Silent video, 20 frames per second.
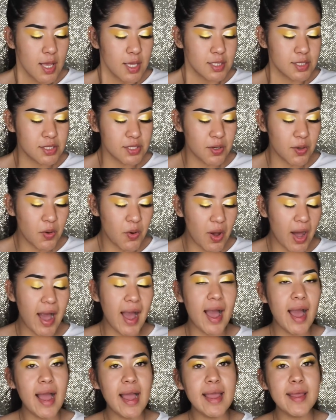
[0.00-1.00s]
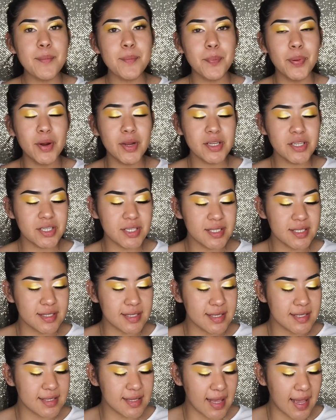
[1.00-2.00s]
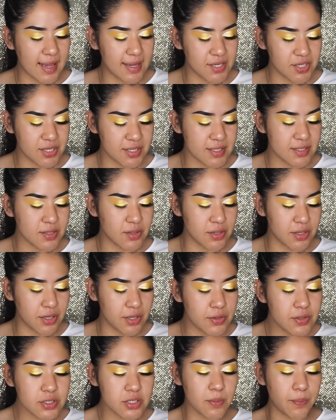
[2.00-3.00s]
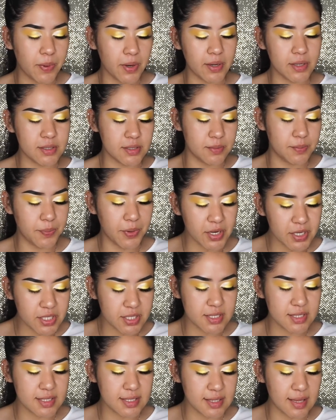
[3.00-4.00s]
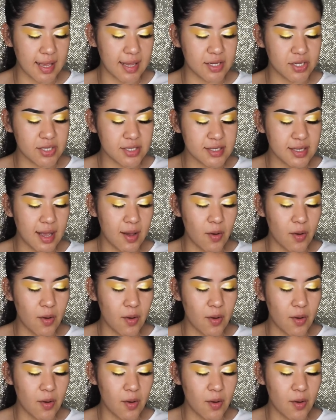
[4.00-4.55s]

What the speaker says: So I purchased these lashes, or used to purchase these lashes